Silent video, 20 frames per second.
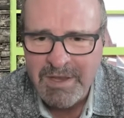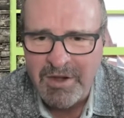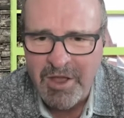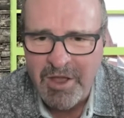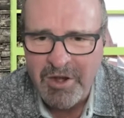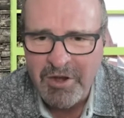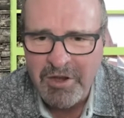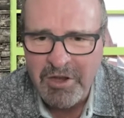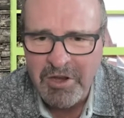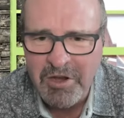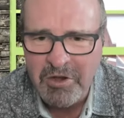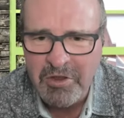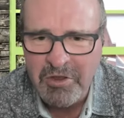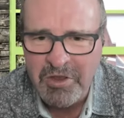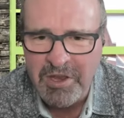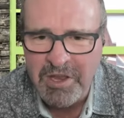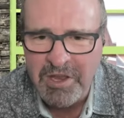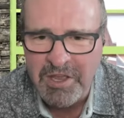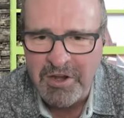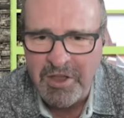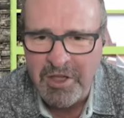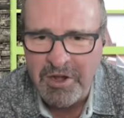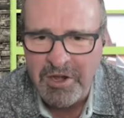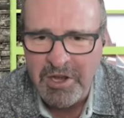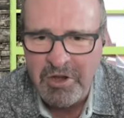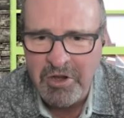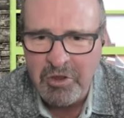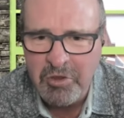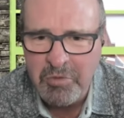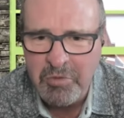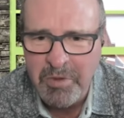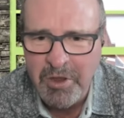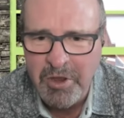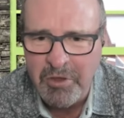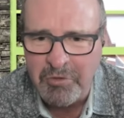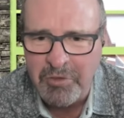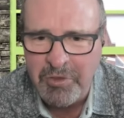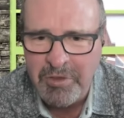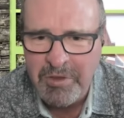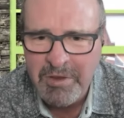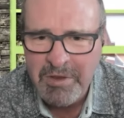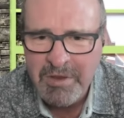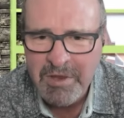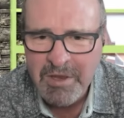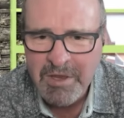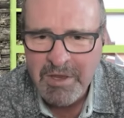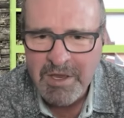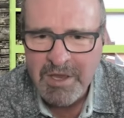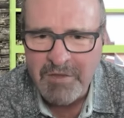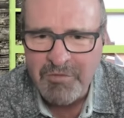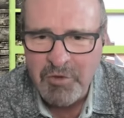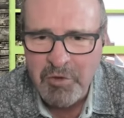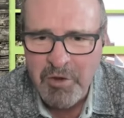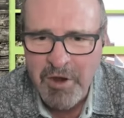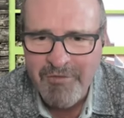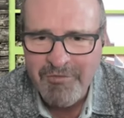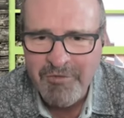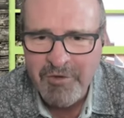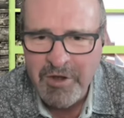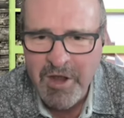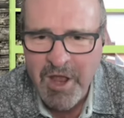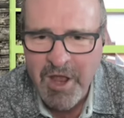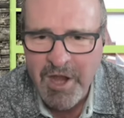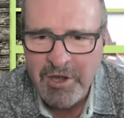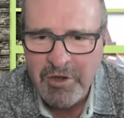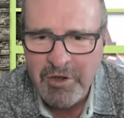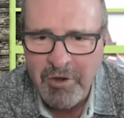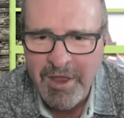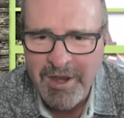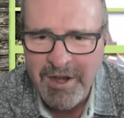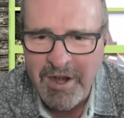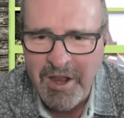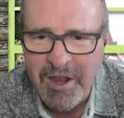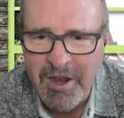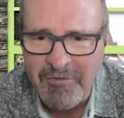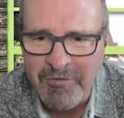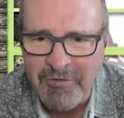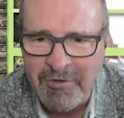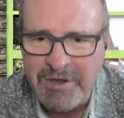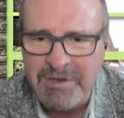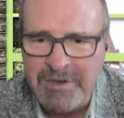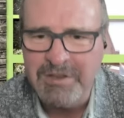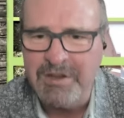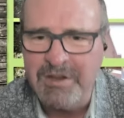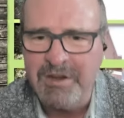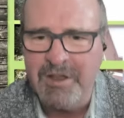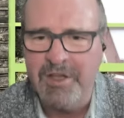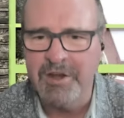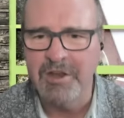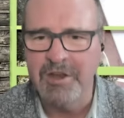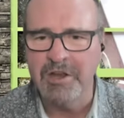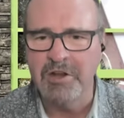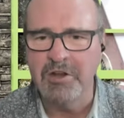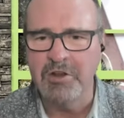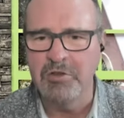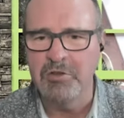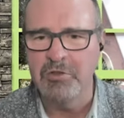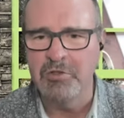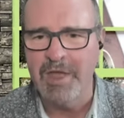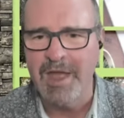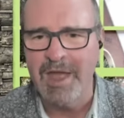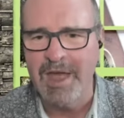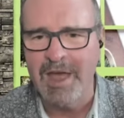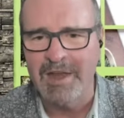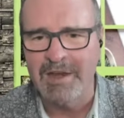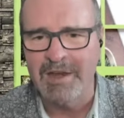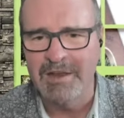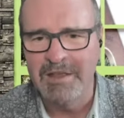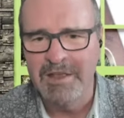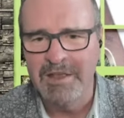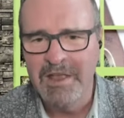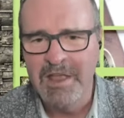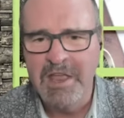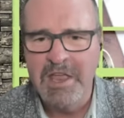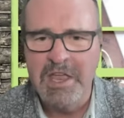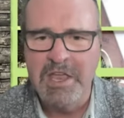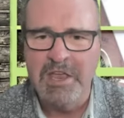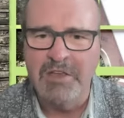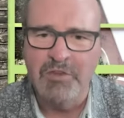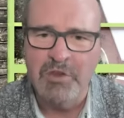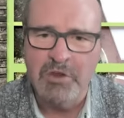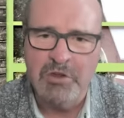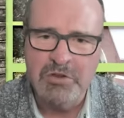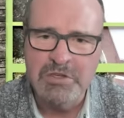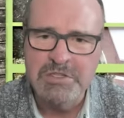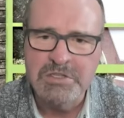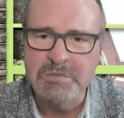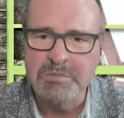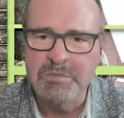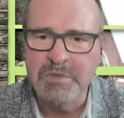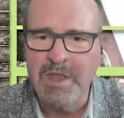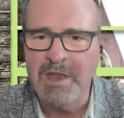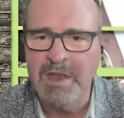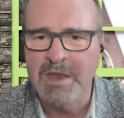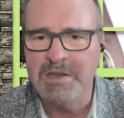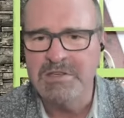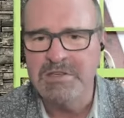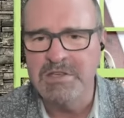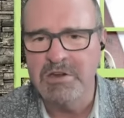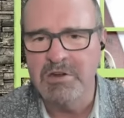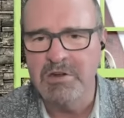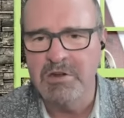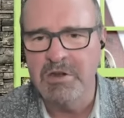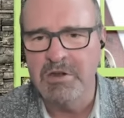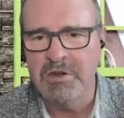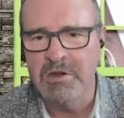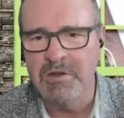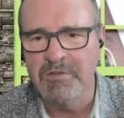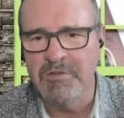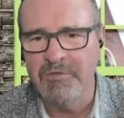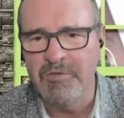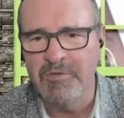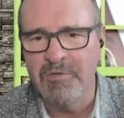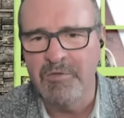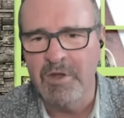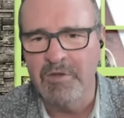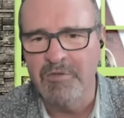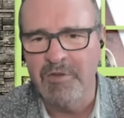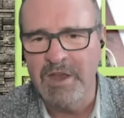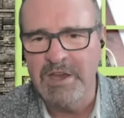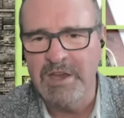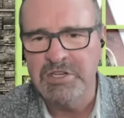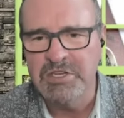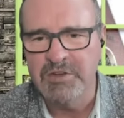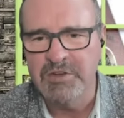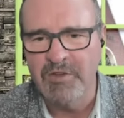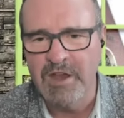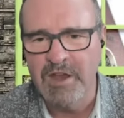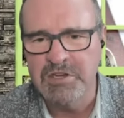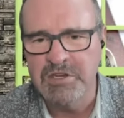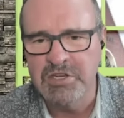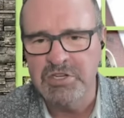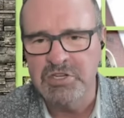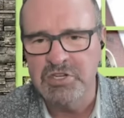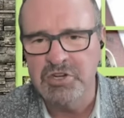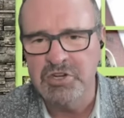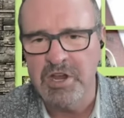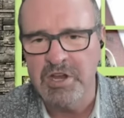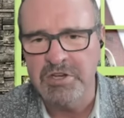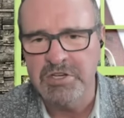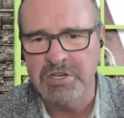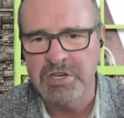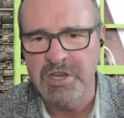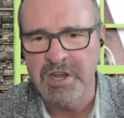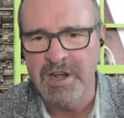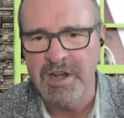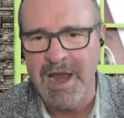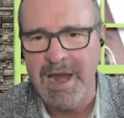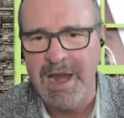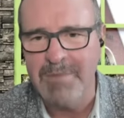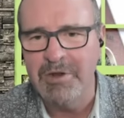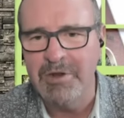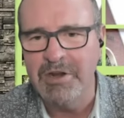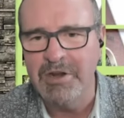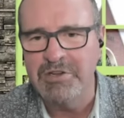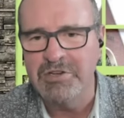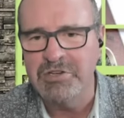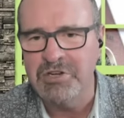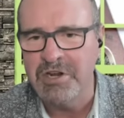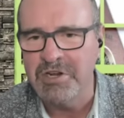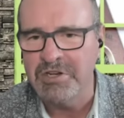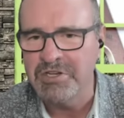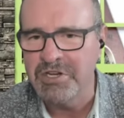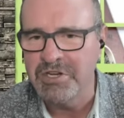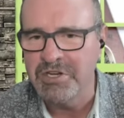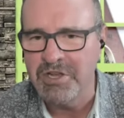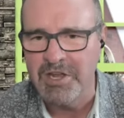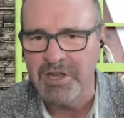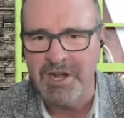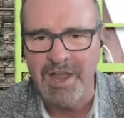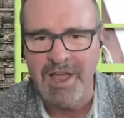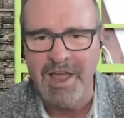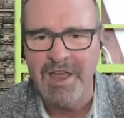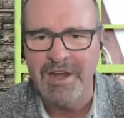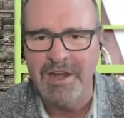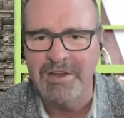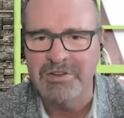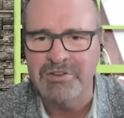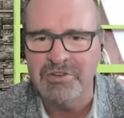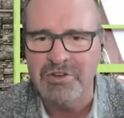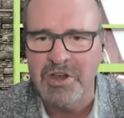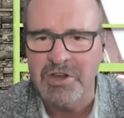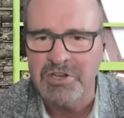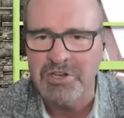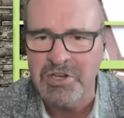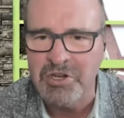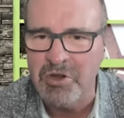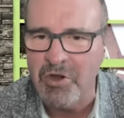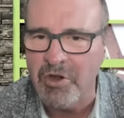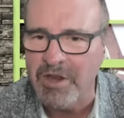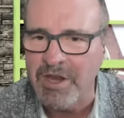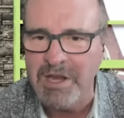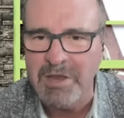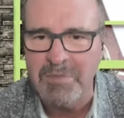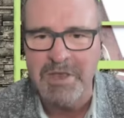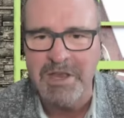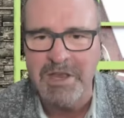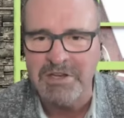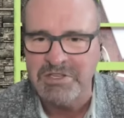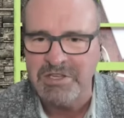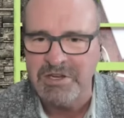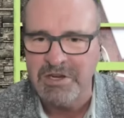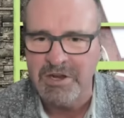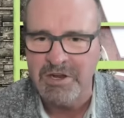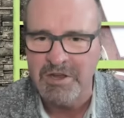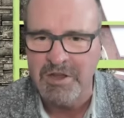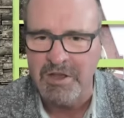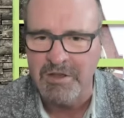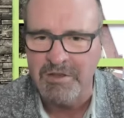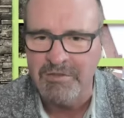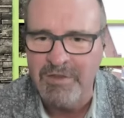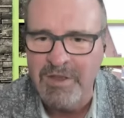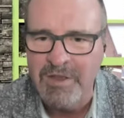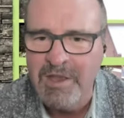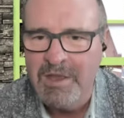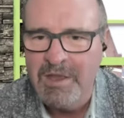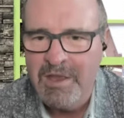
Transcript: it ought to include both. If you offer non-credit offerings, it ought to include that. If you do some things that are a face-to-face instruction, hybrid instruction, online instruction, or any mix thereof,